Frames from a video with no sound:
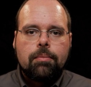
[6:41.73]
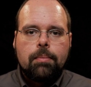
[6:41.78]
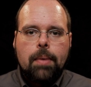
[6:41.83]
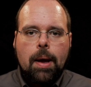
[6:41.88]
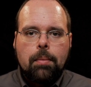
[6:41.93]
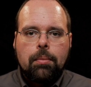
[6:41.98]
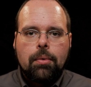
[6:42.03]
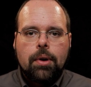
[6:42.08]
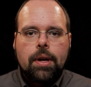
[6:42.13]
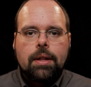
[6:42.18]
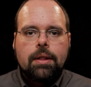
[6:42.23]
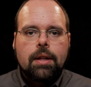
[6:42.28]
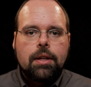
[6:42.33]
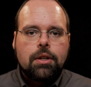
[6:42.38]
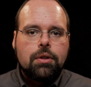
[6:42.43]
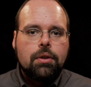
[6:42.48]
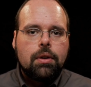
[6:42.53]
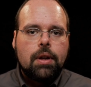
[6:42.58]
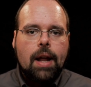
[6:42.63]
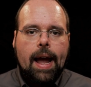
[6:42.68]
memory that
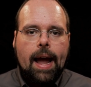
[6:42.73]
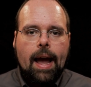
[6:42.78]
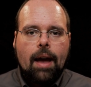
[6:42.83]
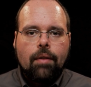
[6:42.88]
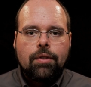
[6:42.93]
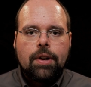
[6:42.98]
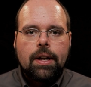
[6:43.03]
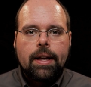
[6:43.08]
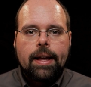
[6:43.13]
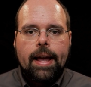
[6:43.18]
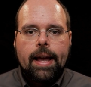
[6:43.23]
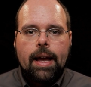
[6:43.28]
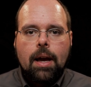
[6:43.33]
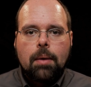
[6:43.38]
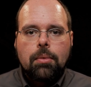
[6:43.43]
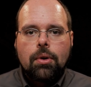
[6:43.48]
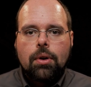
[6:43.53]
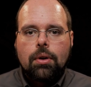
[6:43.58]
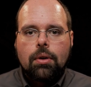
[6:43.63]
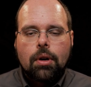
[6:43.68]
you can have in a
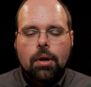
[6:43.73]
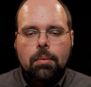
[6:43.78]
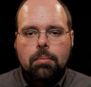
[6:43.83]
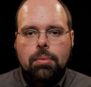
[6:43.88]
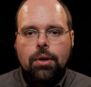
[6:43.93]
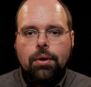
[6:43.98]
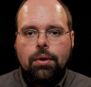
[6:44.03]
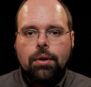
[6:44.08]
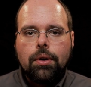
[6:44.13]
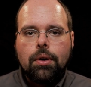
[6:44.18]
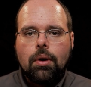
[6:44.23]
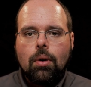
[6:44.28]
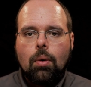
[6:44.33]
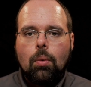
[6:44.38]
camera or computer,